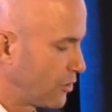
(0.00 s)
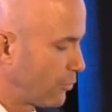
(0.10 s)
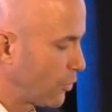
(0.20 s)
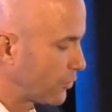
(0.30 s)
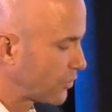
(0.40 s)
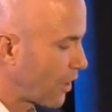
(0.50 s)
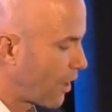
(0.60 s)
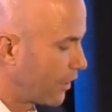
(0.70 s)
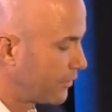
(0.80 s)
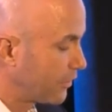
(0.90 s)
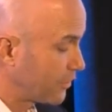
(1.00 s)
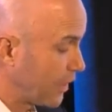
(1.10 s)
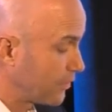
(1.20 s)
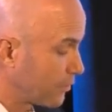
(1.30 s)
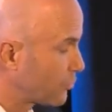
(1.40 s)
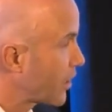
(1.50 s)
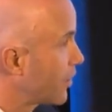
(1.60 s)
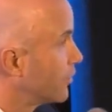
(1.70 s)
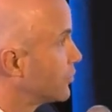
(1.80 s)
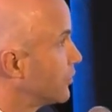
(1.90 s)
to both sides and some
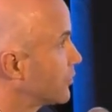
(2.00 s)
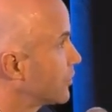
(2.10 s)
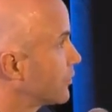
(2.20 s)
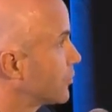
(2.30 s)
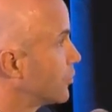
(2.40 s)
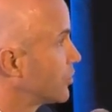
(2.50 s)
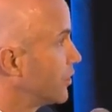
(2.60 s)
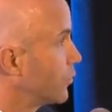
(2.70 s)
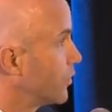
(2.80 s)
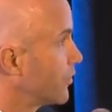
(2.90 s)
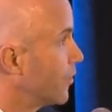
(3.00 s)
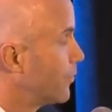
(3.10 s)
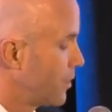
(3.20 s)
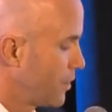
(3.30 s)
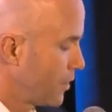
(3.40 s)
challenges associated with them.